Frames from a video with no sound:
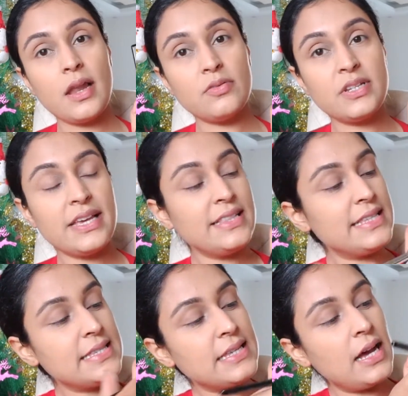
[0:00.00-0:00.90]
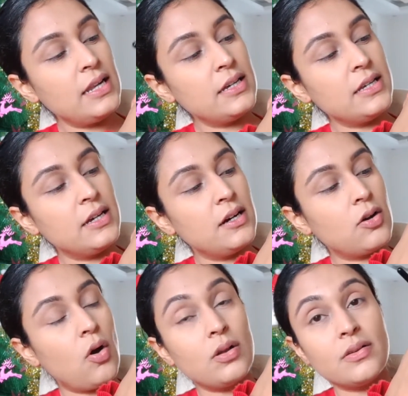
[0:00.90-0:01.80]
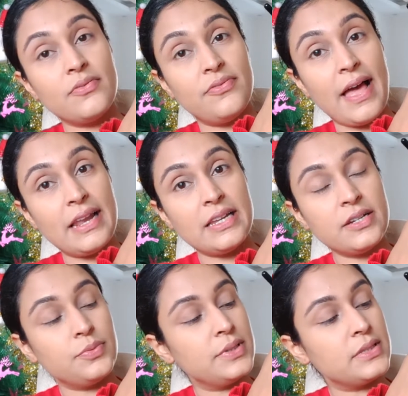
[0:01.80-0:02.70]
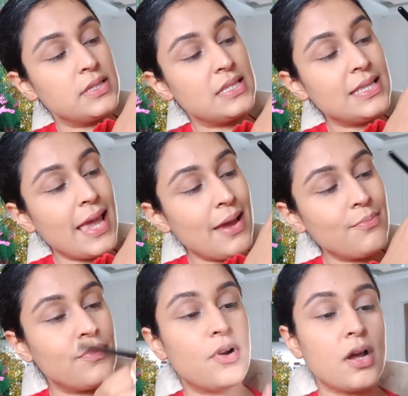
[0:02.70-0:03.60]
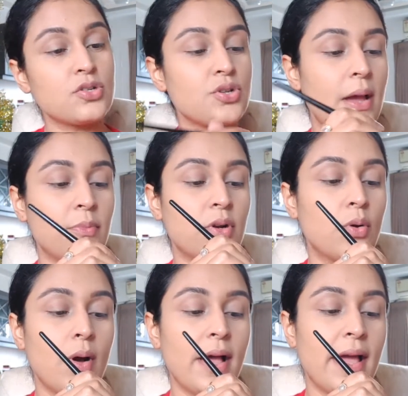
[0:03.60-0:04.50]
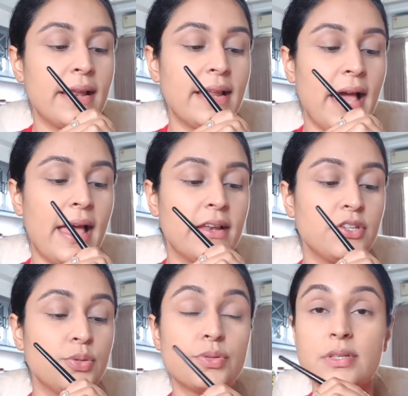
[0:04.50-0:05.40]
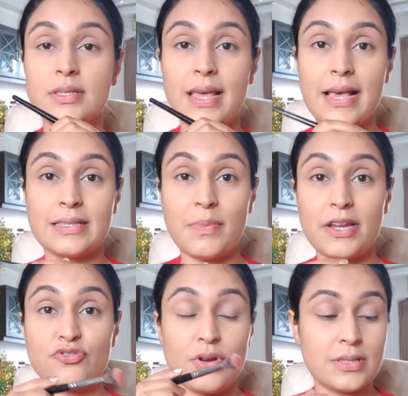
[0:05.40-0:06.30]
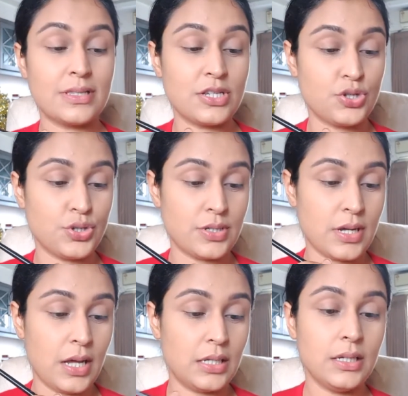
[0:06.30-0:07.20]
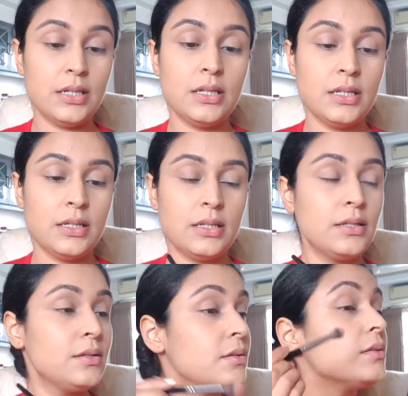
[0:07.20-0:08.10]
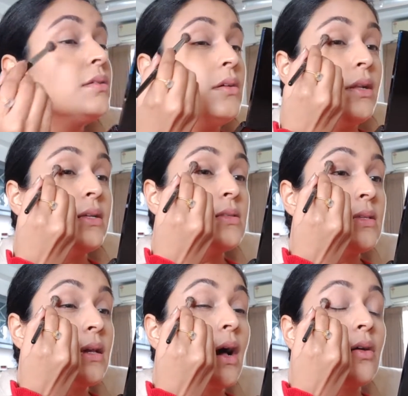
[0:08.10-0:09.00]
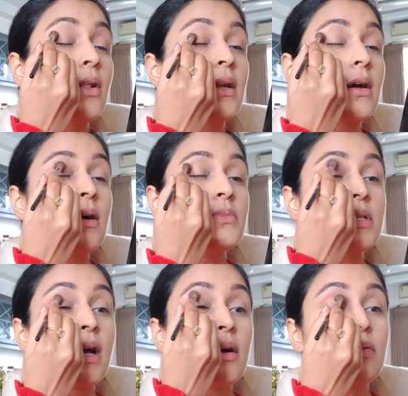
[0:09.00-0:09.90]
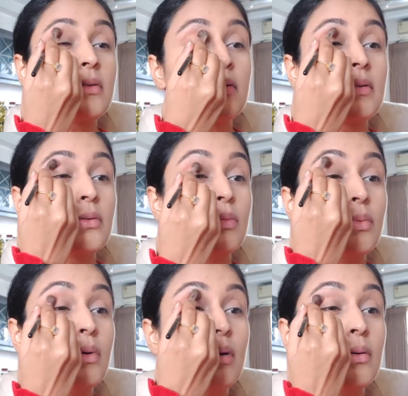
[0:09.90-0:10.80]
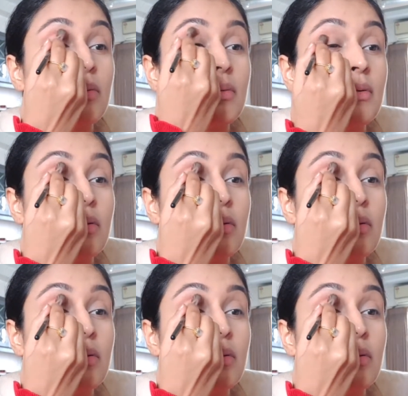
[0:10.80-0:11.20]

Now taking this color here called Valid with the same brush, I'm going to go ahead and use this as my transition color. Let's see how that comes out. Whoa.